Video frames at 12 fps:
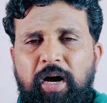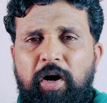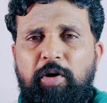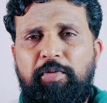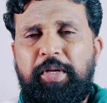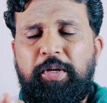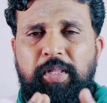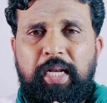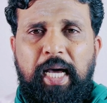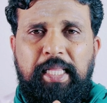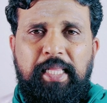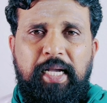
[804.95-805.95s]
How do we know that
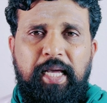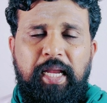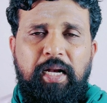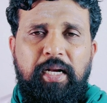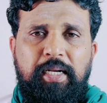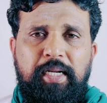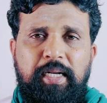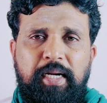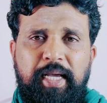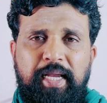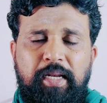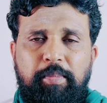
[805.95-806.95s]
Aditha Karikalan did not
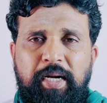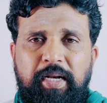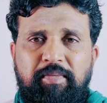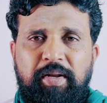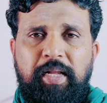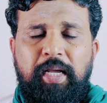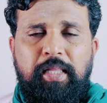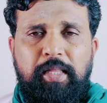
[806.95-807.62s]
die in a battlefield?